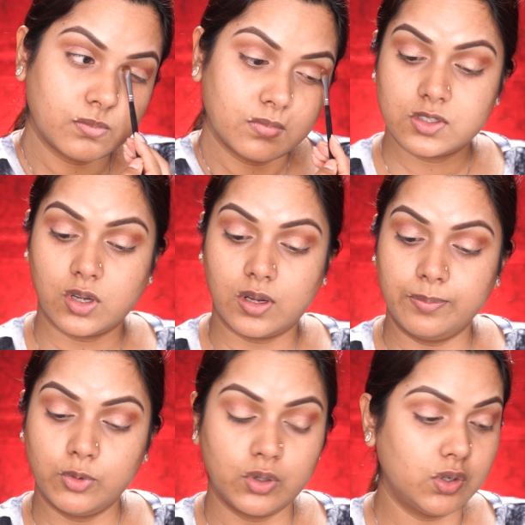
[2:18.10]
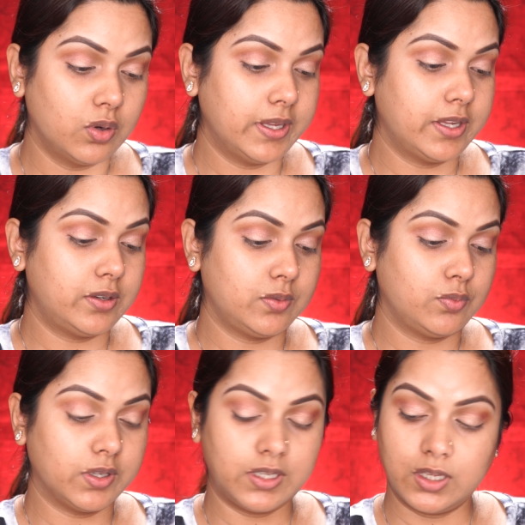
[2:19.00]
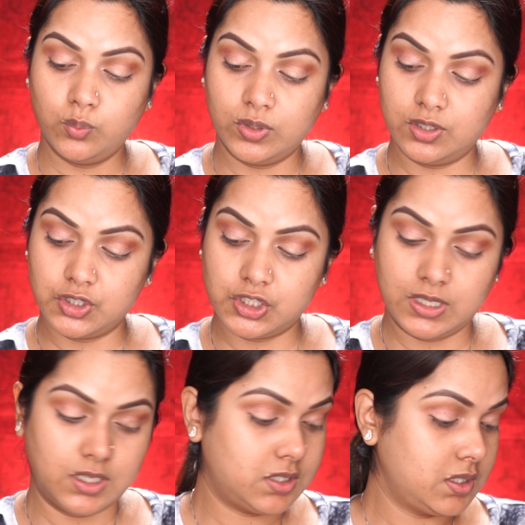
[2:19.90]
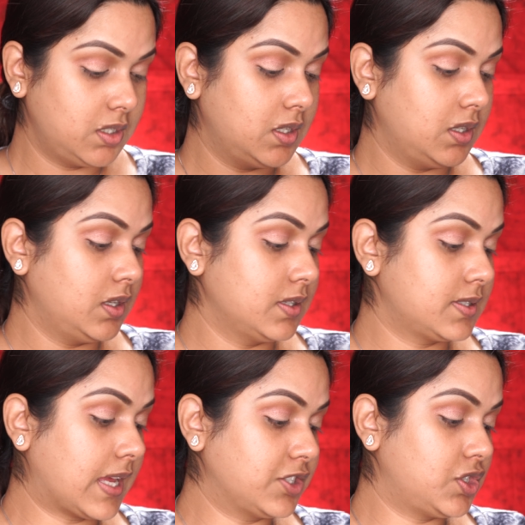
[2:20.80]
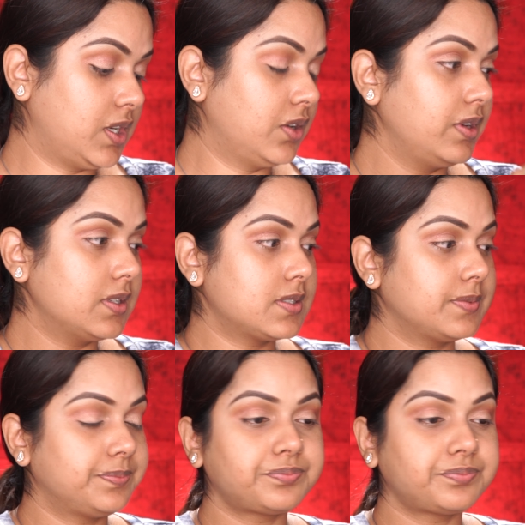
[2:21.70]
So I'm going to go ahead again with the shade Sagittarius